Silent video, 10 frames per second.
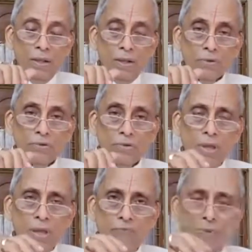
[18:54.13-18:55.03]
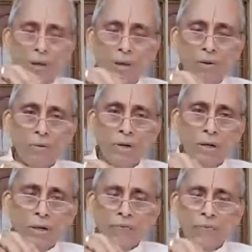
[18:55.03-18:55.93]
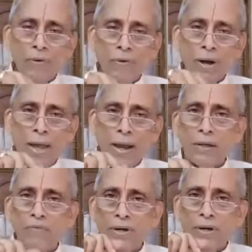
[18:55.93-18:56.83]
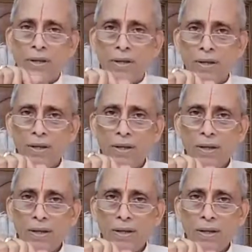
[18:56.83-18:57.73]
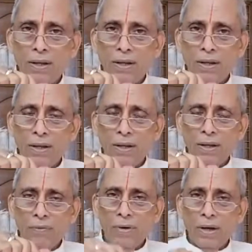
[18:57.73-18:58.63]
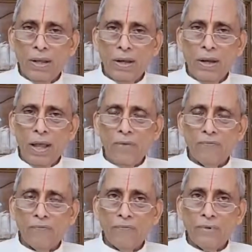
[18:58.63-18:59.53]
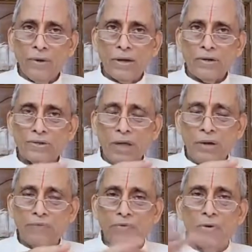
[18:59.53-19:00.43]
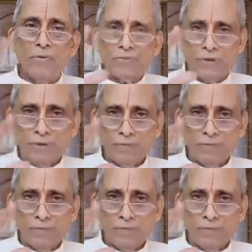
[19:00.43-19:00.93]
So every unit of our activity in our daily life gets confused.